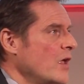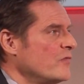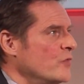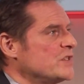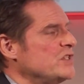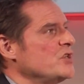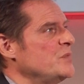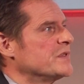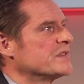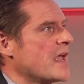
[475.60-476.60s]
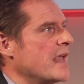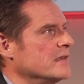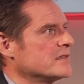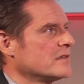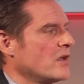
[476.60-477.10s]

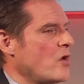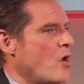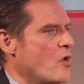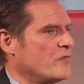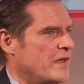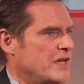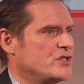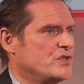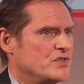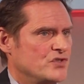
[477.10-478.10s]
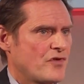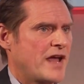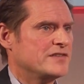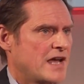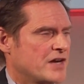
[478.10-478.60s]
42% of issues and
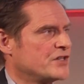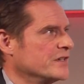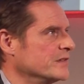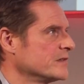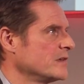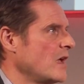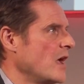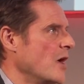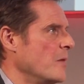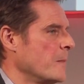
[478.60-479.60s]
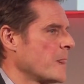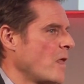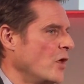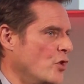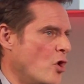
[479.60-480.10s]
transactions
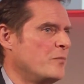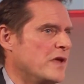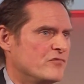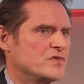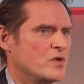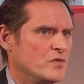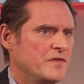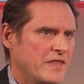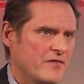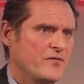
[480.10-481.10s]
are not being resolved in that